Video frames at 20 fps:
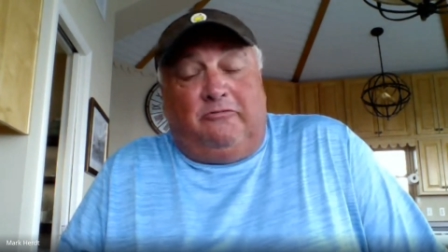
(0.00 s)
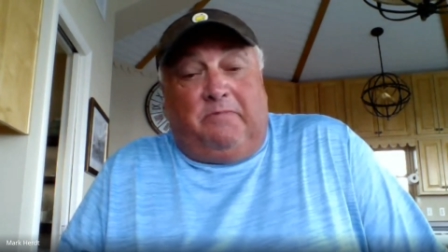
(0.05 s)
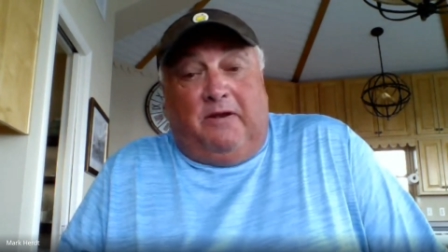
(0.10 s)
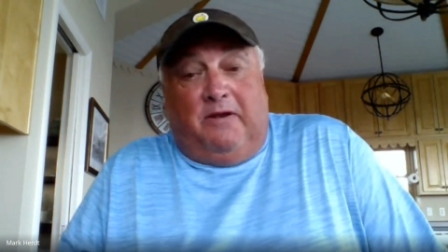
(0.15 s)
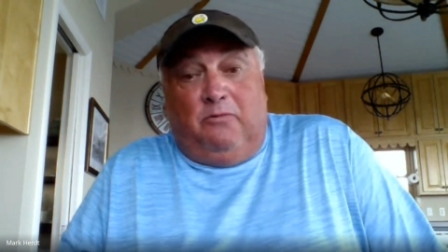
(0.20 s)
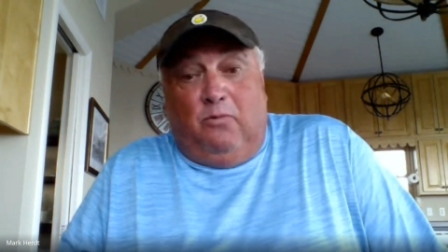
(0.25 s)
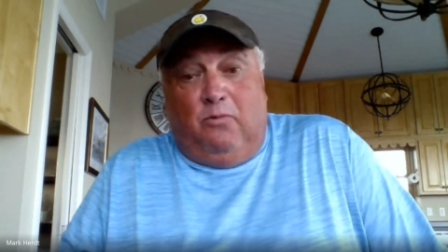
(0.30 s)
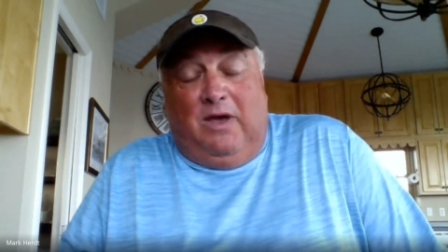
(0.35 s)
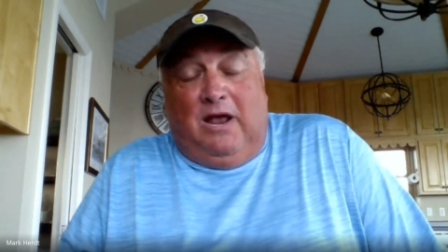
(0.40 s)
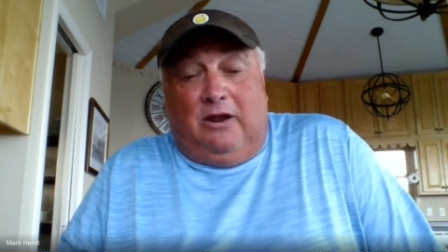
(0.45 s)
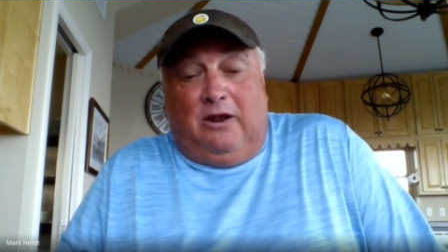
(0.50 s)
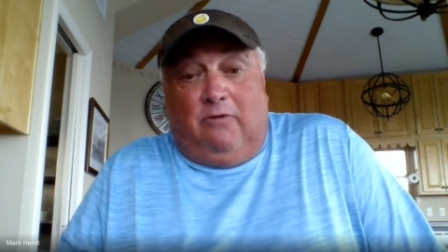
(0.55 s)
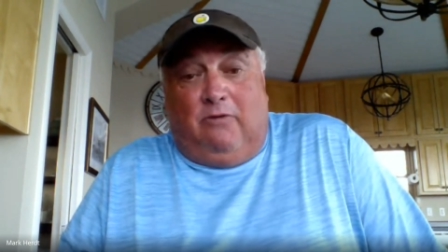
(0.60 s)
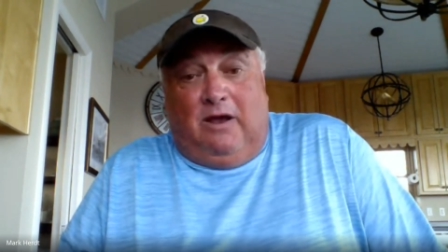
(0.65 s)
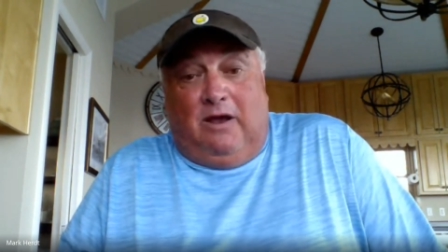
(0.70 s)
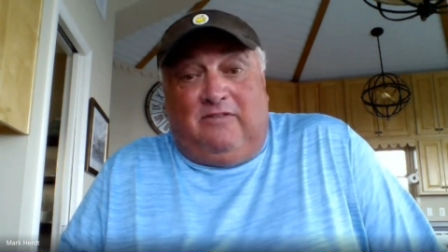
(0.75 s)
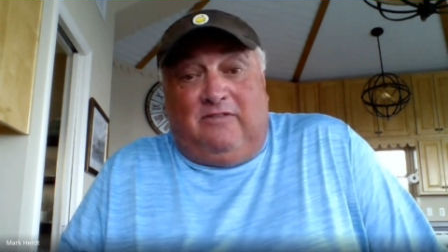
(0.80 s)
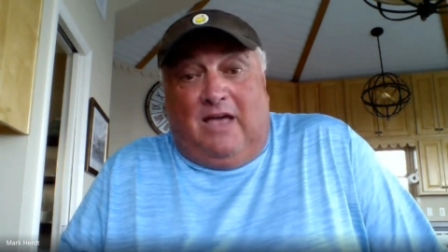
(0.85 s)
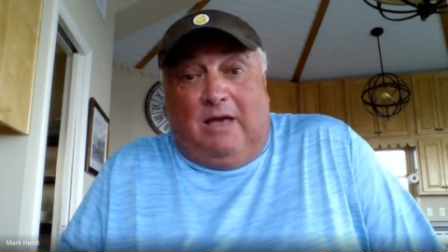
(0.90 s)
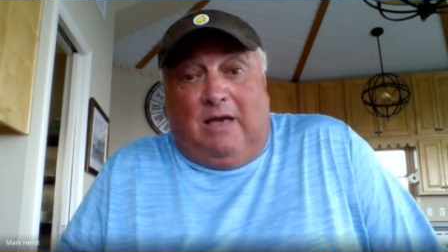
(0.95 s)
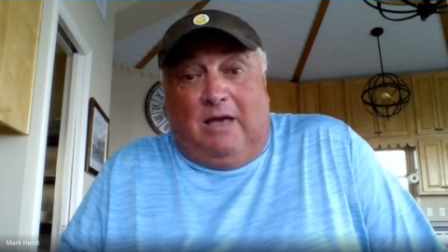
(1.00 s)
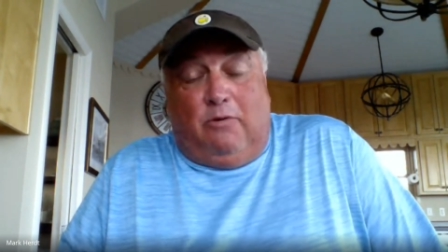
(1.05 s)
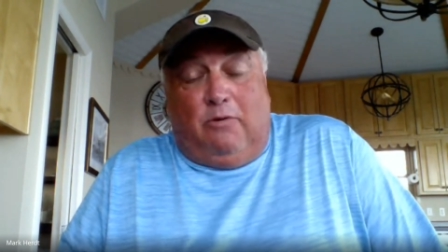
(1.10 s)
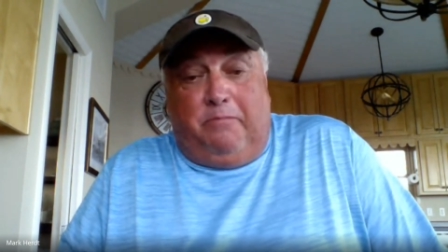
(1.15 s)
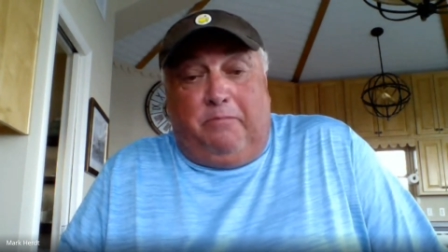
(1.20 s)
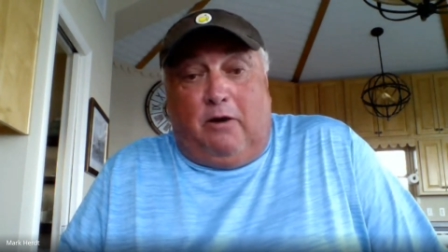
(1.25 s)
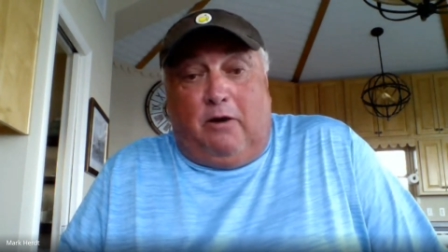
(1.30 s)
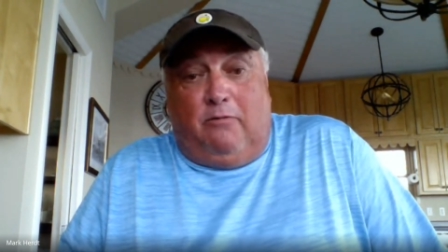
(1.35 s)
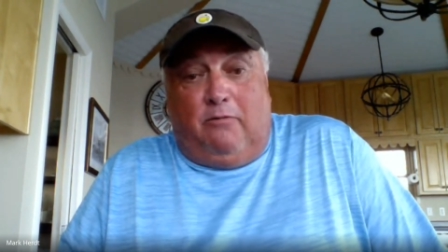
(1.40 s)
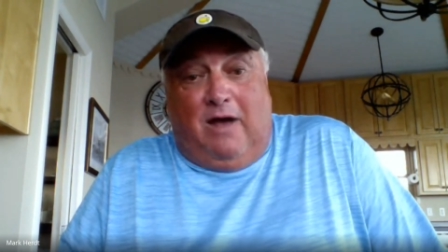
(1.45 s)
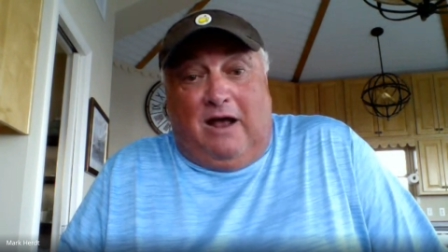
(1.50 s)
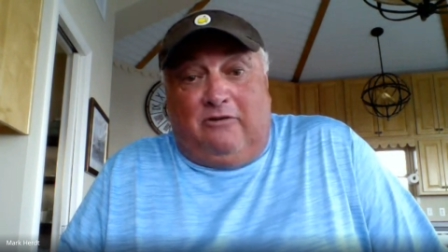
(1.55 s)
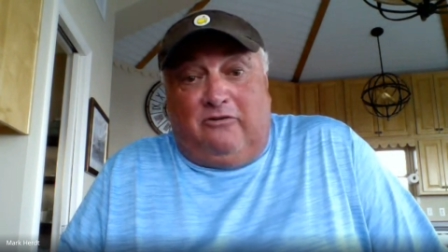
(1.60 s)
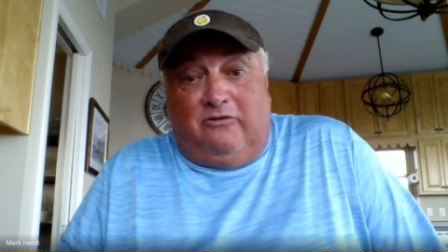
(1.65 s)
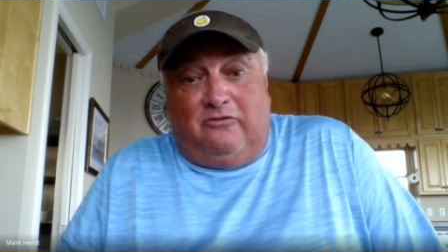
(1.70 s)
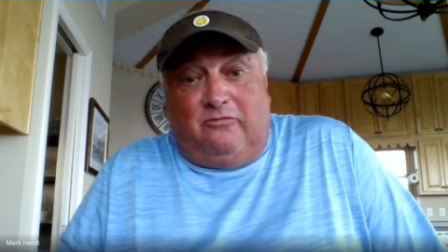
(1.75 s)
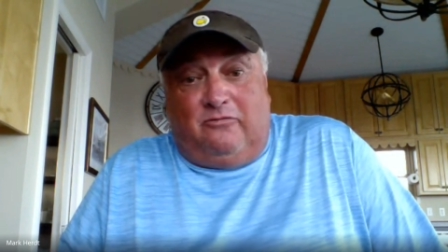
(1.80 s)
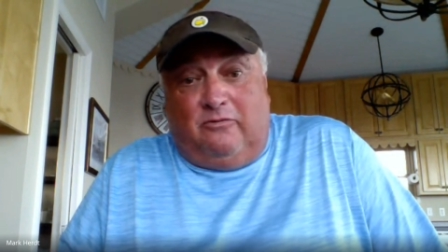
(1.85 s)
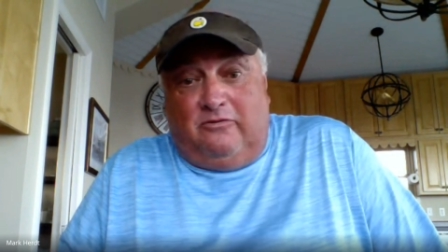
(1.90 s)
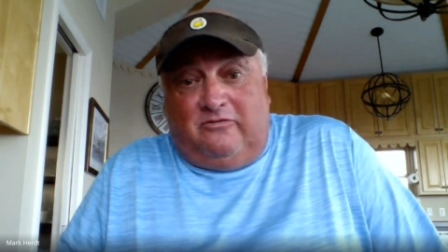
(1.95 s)
But we had a great time when Paul
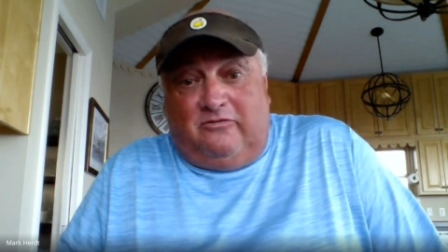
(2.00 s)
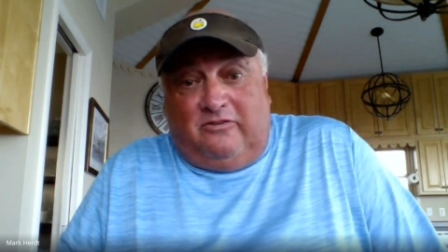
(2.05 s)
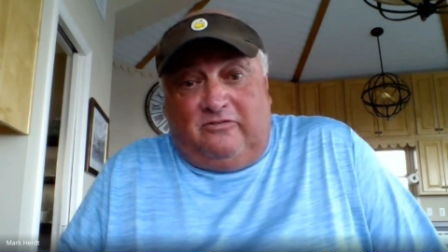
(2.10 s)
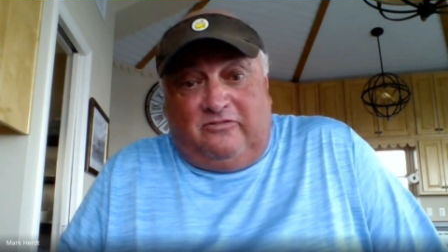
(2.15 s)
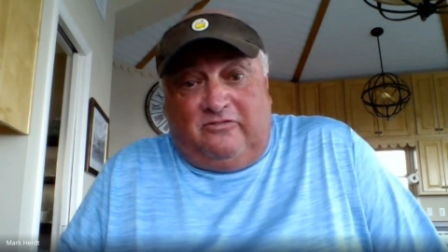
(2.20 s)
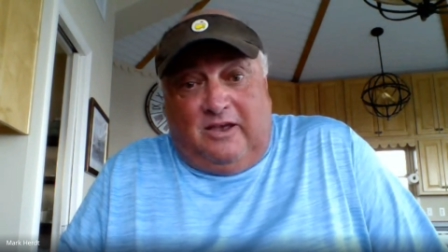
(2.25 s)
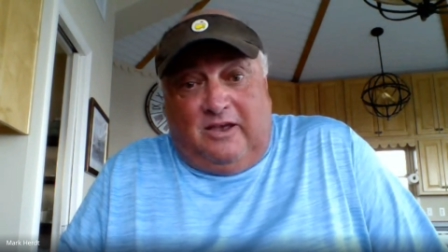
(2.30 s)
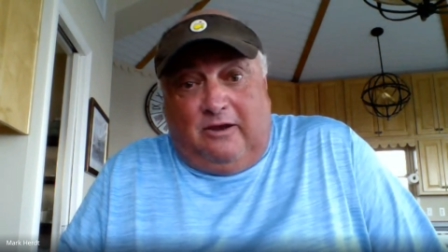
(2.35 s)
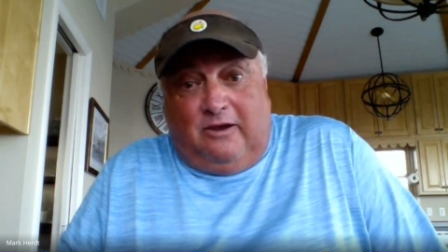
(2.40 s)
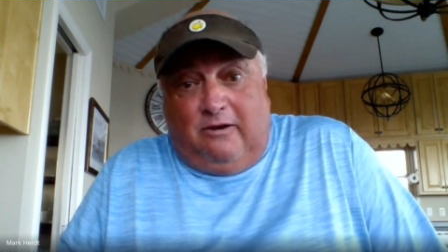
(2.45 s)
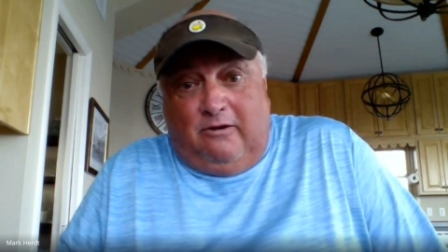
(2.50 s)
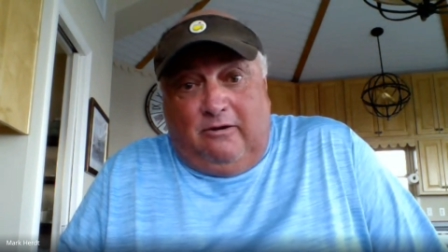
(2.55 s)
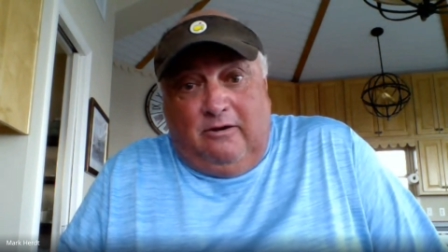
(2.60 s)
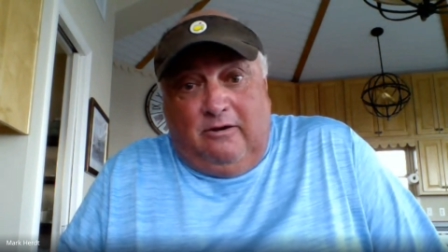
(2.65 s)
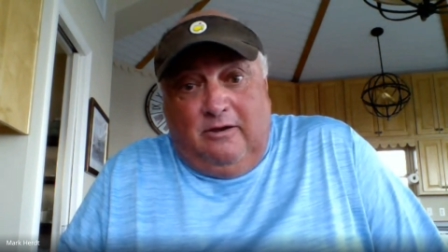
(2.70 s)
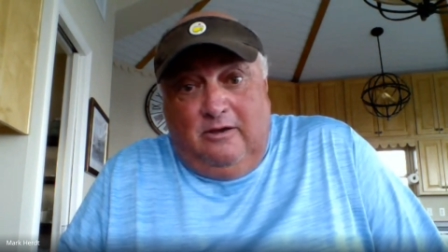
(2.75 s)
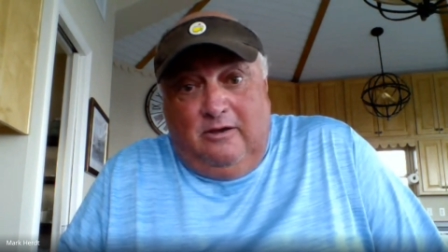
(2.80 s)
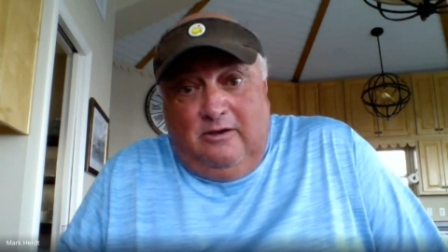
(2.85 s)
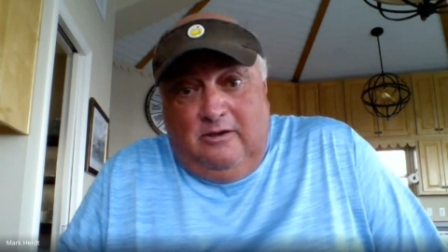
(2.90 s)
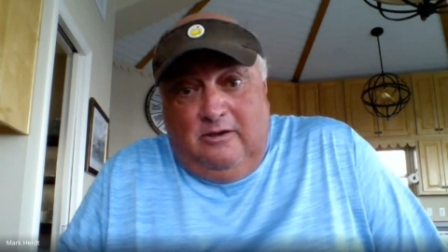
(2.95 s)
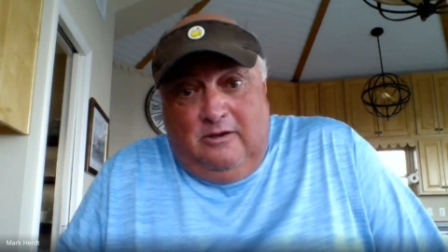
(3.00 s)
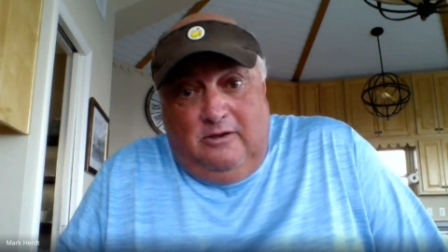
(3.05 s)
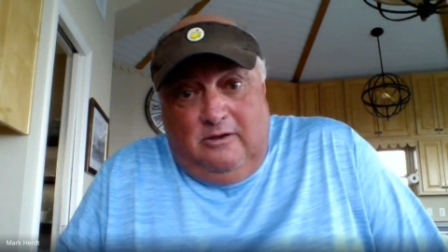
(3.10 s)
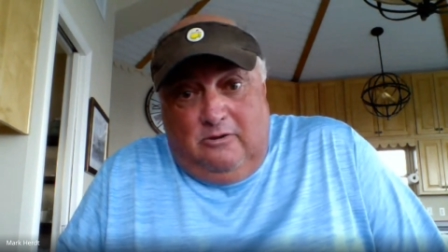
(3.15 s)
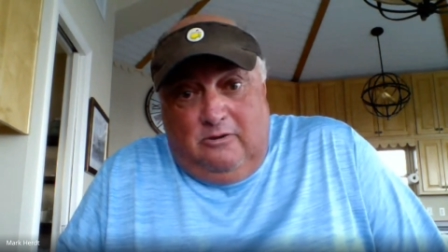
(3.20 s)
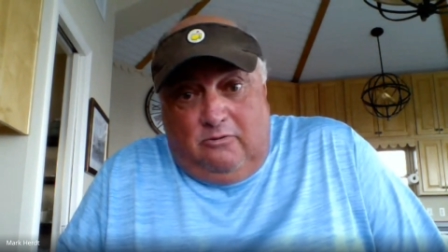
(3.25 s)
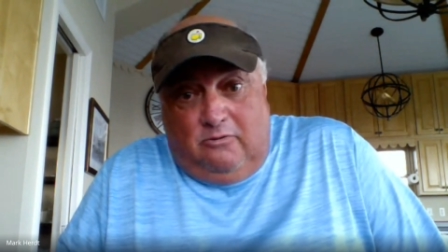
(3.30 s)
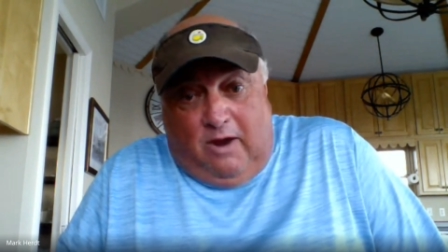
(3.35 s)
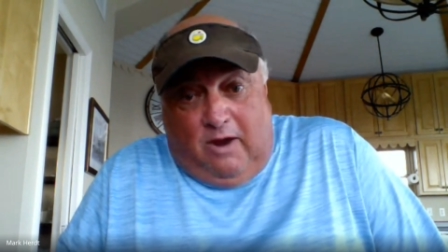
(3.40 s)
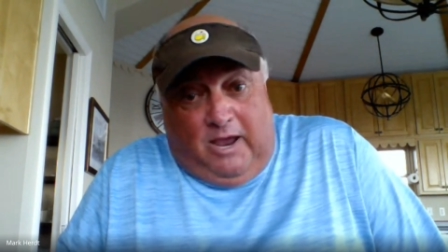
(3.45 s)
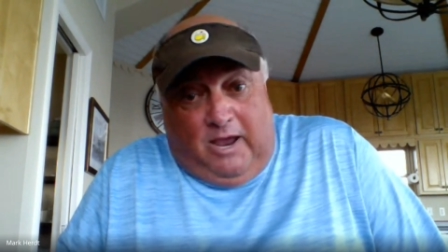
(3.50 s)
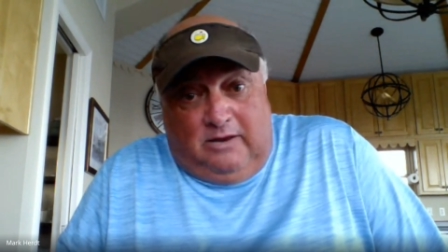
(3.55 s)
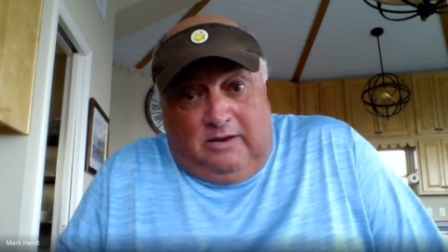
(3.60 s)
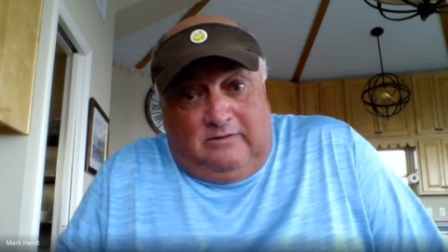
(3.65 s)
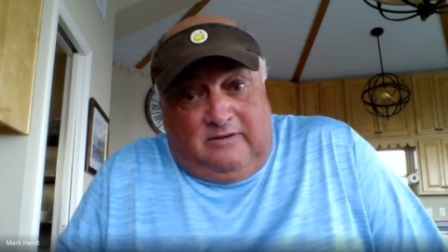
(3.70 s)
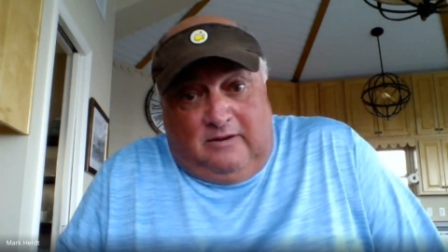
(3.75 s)
Rodgers was the singer, right?